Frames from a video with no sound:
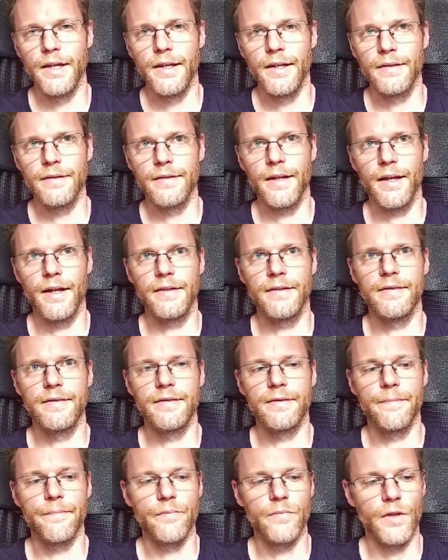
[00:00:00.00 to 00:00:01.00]

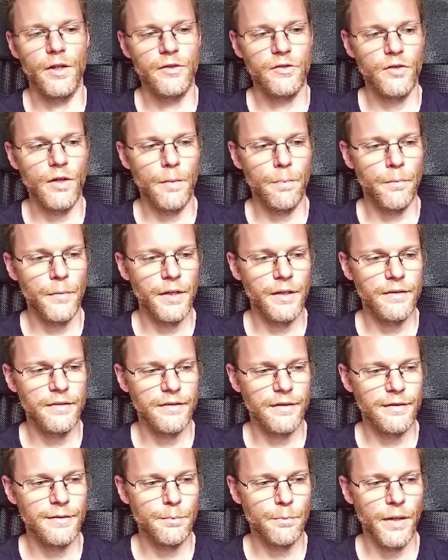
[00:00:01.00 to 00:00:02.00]
That's a submix
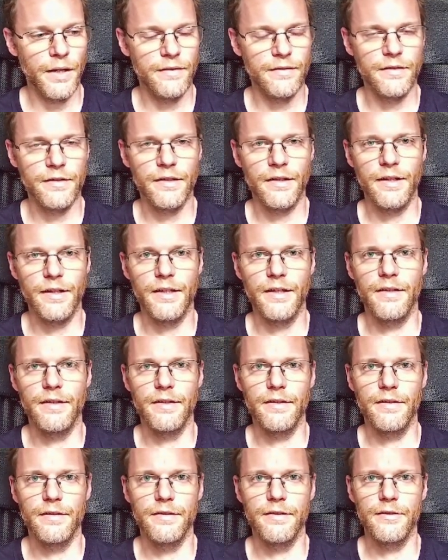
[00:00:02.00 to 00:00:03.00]
is basically
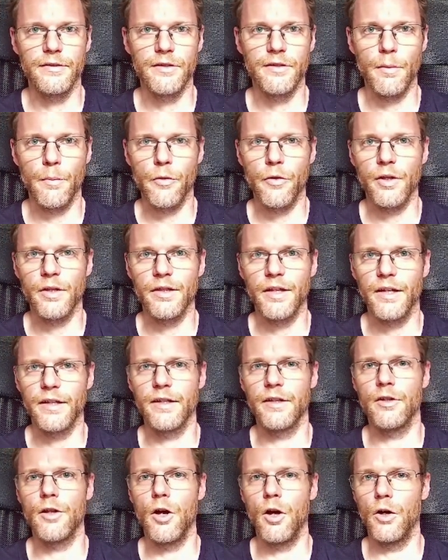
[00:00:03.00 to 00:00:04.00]
something like
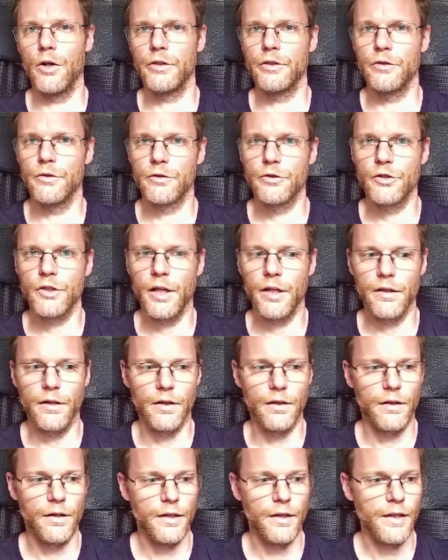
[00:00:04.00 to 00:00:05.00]
an audio
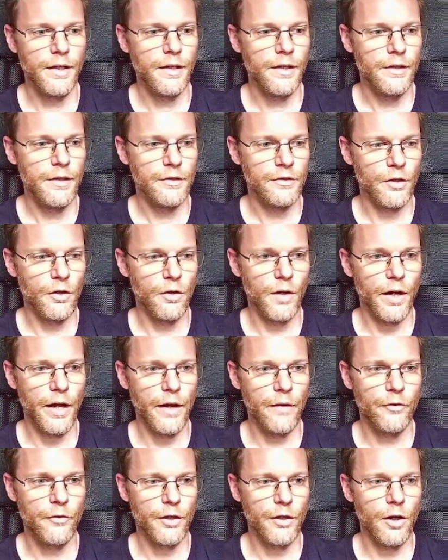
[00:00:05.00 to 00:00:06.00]
channel. So
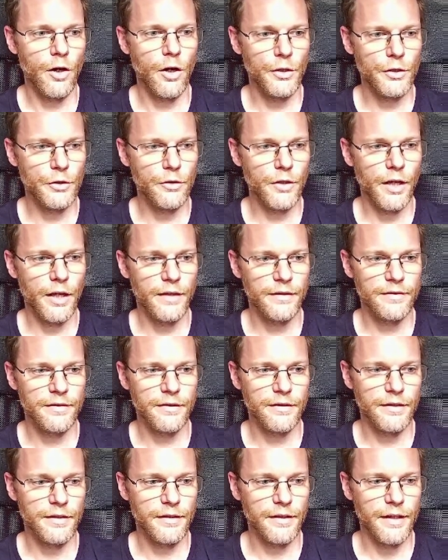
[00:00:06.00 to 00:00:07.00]
every audio asset
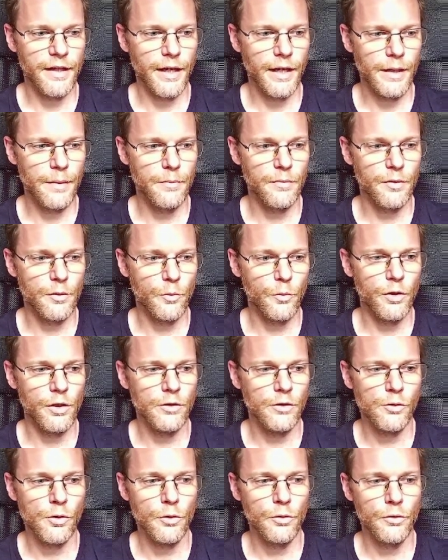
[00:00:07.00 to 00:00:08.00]
in game will
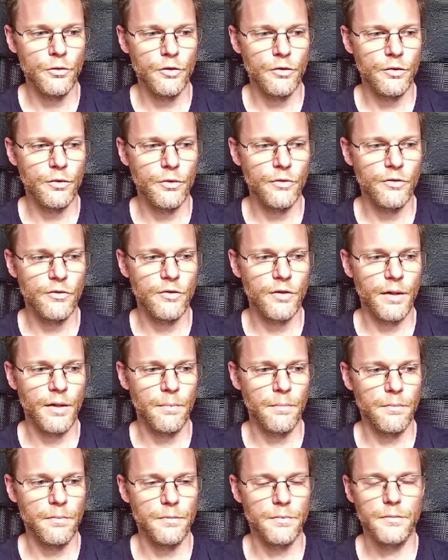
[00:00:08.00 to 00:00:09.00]
route to
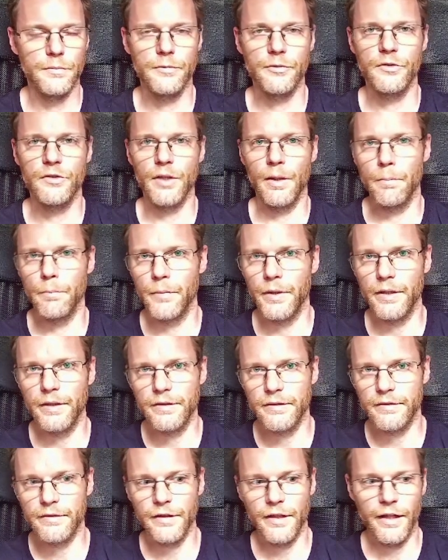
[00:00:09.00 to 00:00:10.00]
some
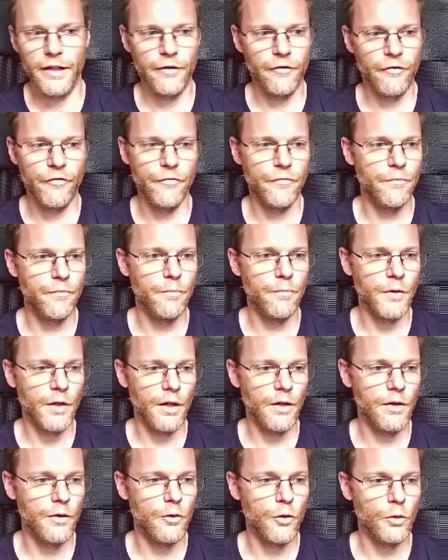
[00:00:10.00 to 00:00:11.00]
submix. If
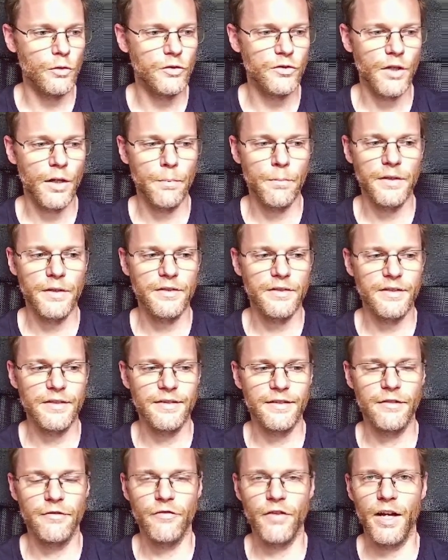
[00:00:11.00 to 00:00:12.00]
no submix is
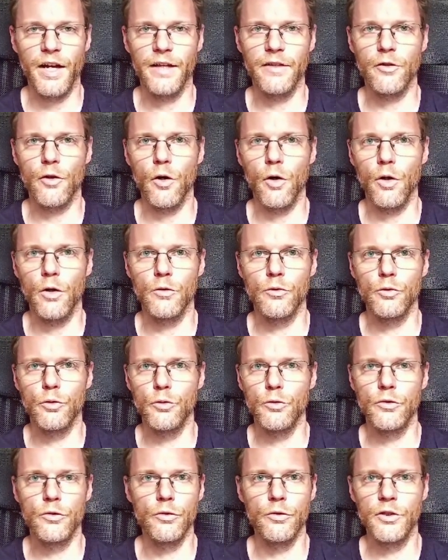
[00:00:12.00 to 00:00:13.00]
defined, all
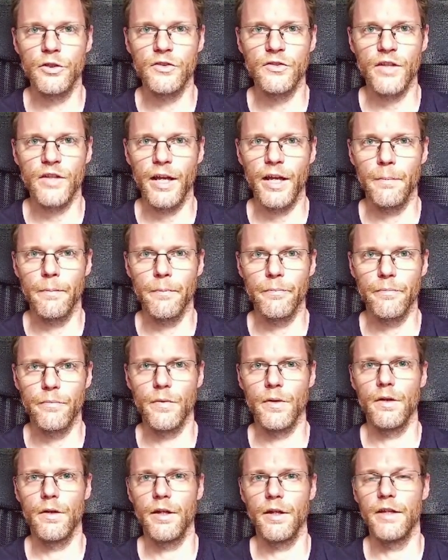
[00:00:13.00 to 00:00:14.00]
route to the same
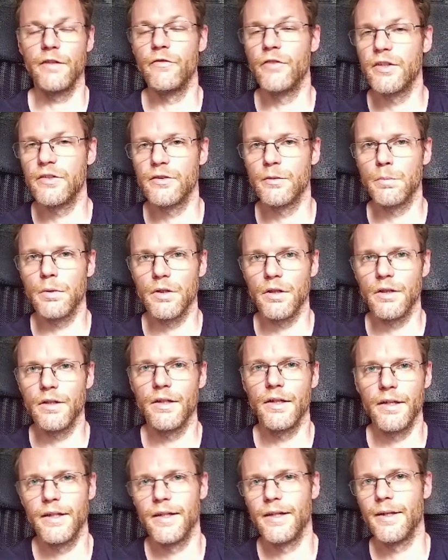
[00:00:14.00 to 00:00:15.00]
invisible
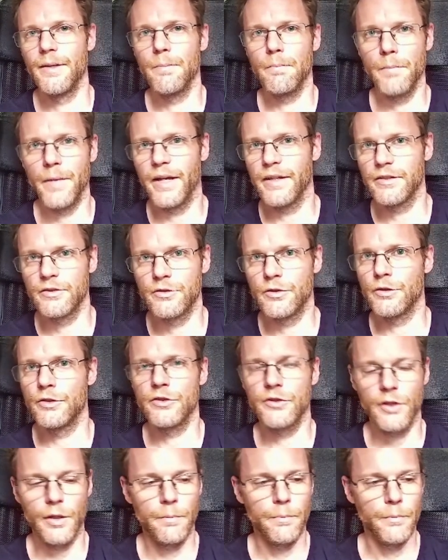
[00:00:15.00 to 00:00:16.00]
master
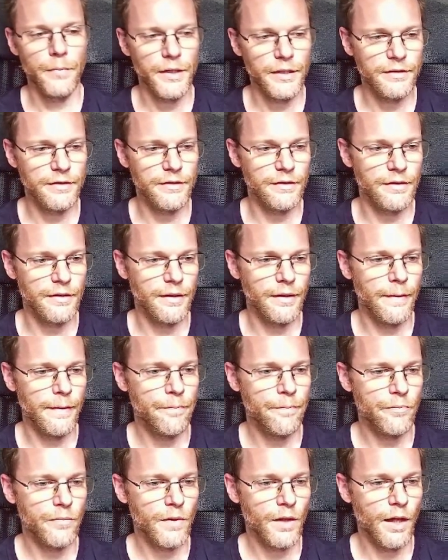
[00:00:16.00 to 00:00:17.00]
submix,
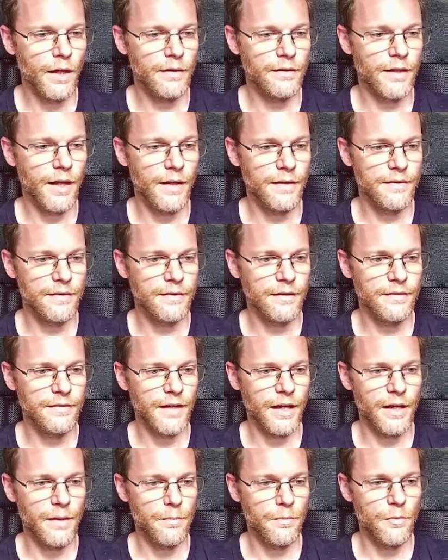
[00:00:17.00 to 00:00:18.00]
and that's the
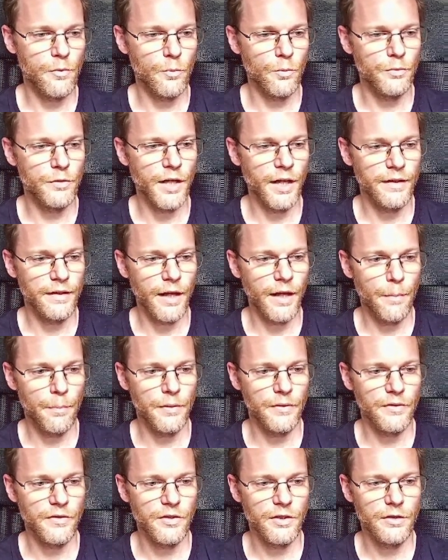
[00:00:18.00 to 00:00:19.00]
same that
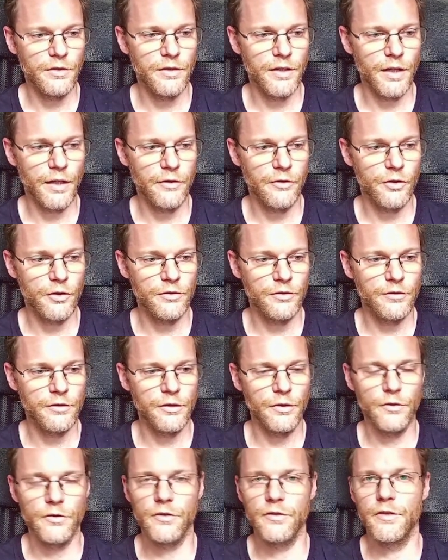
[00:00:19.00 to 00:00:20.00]
happens here. That just
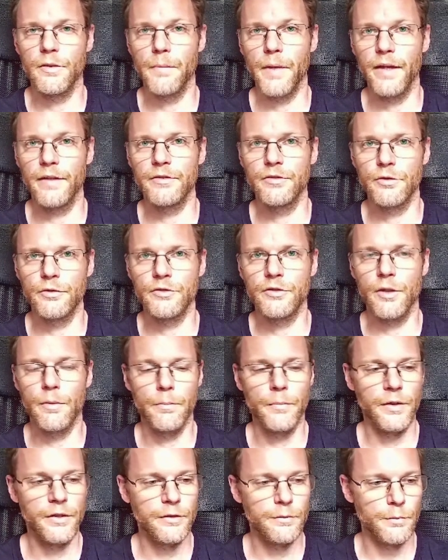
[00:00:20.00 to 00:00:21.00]
uses the master
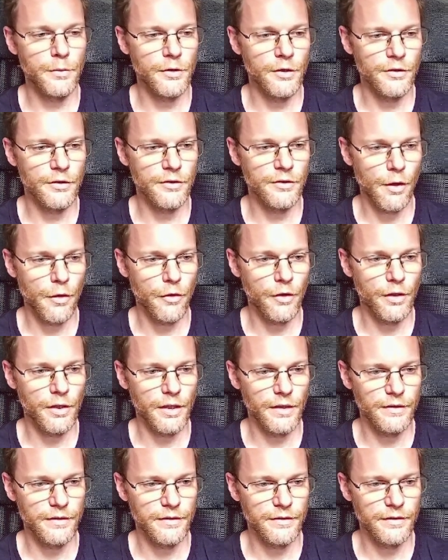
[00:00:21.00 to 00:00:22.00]
submix because nothing
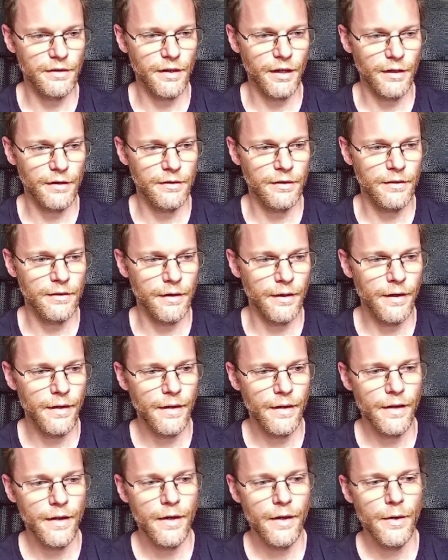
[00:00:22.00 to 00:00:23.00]
is selected.
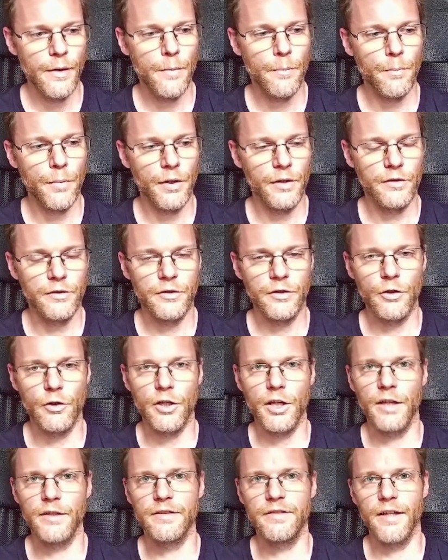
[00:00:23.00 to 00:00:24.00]
But you
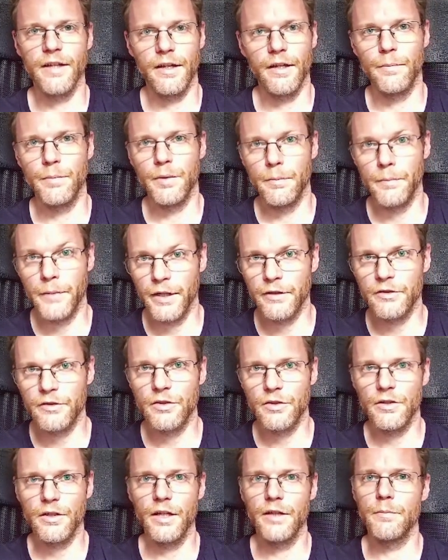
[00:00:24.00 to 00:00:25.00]
can set up a
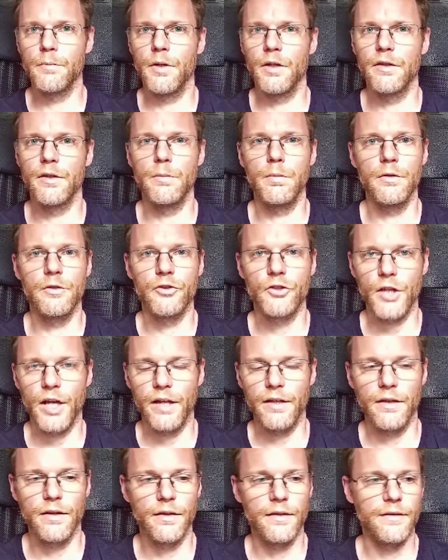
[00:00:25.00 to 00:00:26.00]
mixer and multiple
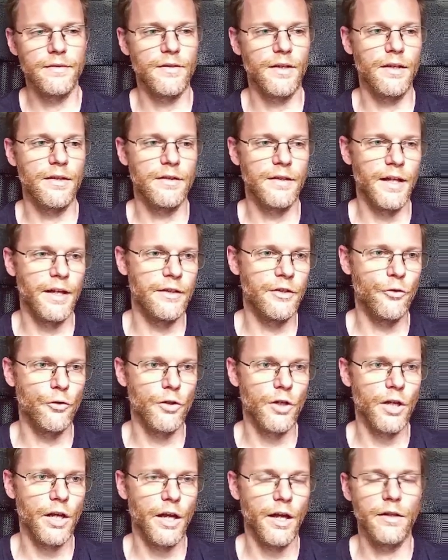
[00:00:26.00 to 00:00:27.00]
channels, and then you
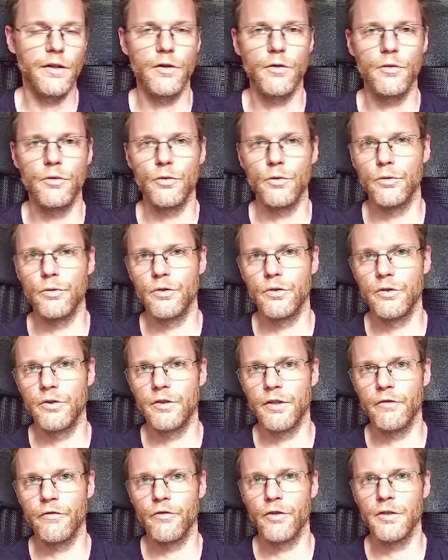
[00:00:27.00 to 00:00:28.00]
can route
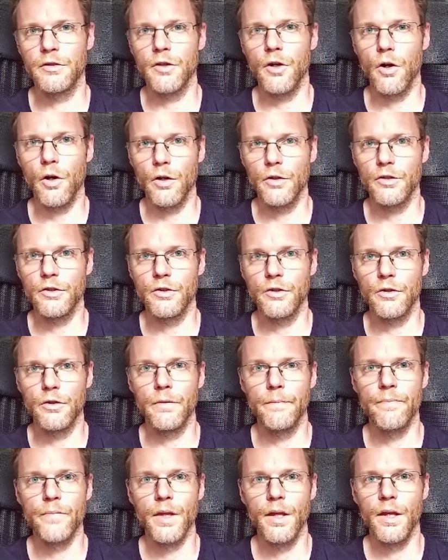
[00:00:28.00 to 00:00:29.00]
different
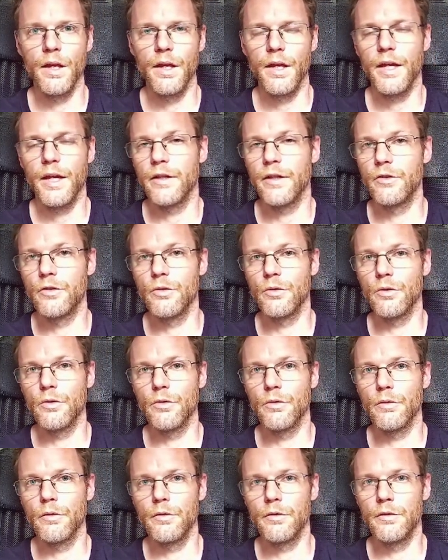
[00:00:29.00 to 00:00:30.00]
audio
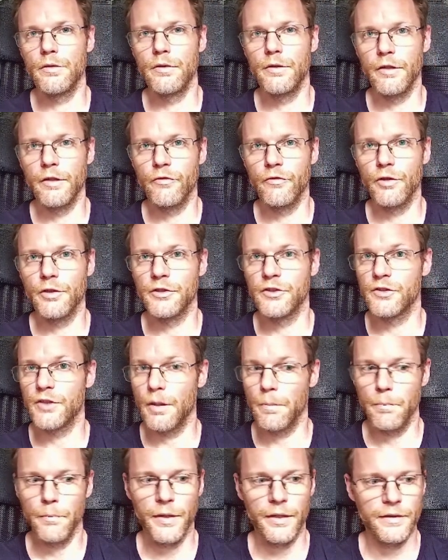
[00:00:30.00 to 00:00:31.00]
into different
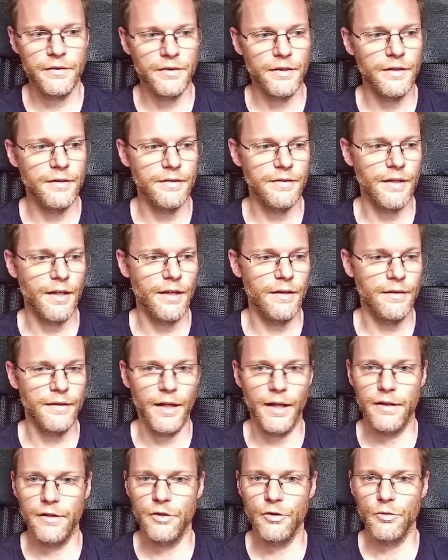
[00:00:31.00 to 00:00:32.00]
submixes, and
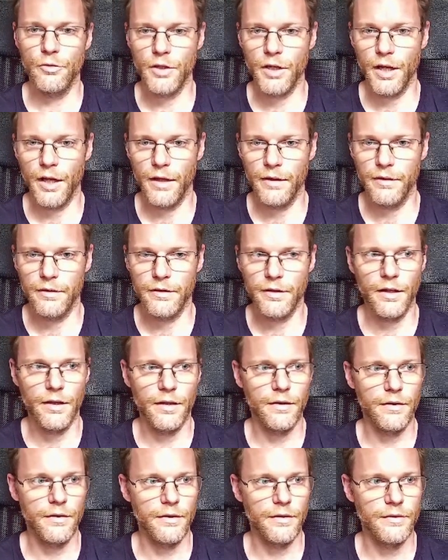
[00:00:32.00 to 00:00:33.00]
then you can tell
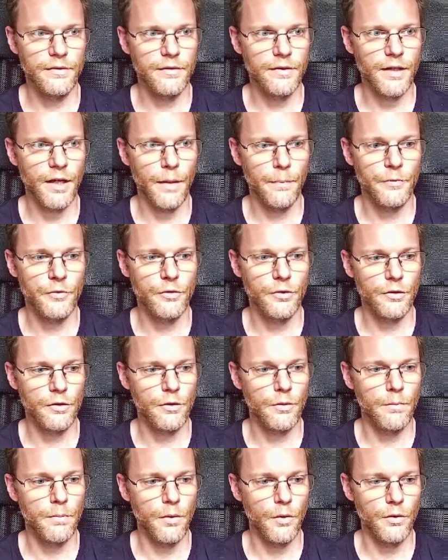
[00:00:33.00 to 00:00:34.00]
this capture
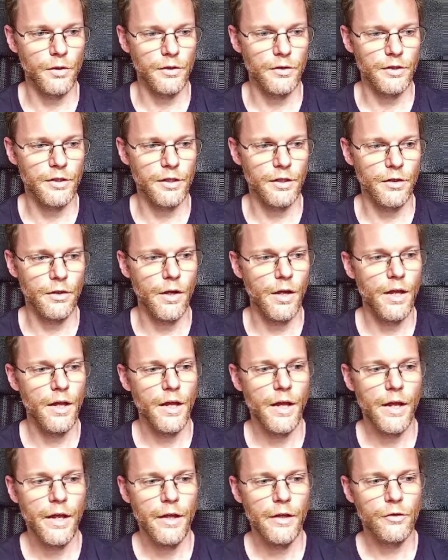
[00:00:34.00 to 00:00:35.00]
component here
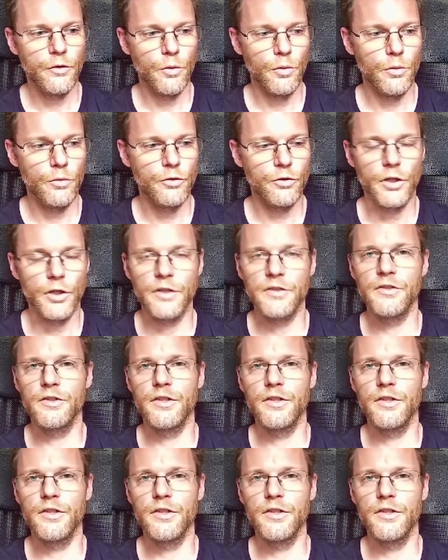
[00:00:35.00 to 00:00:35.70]
to just